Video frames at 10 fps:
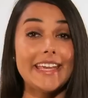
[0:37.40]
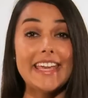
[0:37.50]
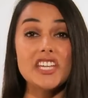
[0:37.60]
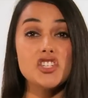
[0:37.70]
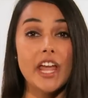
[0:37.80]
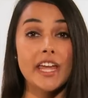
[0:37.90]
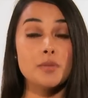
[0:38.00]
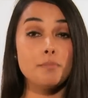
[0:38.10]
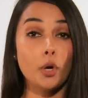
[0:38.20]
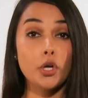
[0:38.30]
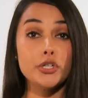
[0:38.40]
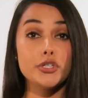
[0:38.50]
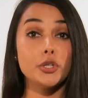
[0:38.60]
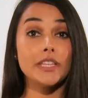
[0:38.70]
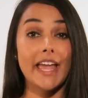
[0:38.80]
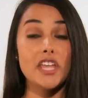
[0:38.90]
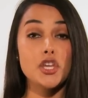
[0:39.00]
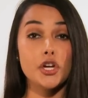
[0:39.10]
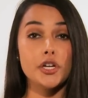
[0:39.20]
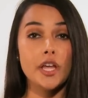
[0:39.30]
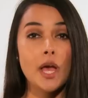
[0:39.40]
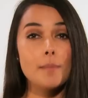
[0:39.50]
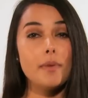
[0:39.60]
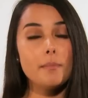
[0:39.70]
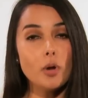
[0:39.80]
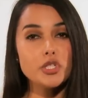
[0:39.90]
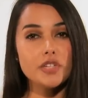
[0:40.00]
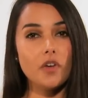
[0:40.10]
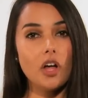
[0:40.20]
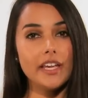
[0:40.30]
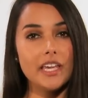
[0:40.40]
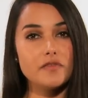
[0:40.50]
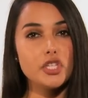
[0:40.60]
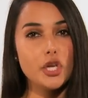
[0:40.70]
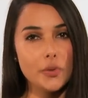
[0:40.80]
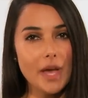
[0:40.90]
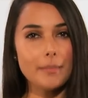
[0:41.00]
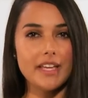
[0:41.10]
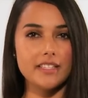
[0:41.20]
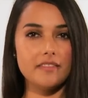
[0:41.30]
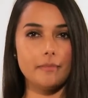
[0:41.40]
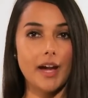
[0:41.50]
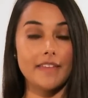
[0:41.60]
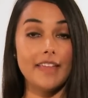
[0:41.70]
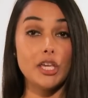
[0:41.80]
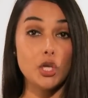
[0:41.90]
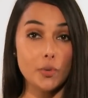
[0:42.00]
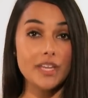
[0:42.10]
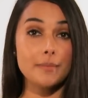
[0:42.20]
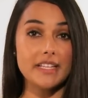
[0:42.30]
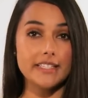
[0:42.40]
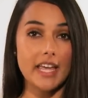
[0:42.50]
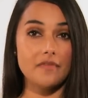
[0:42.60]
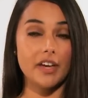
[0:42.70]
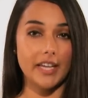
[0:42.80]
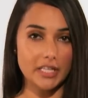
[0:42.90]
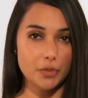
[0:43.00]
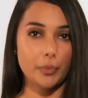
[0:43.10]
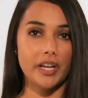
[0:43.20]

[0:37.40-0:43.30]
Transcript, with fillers: keychain, purse, or lanyard, but most of all, it gives you that peace of mind that you can be safe against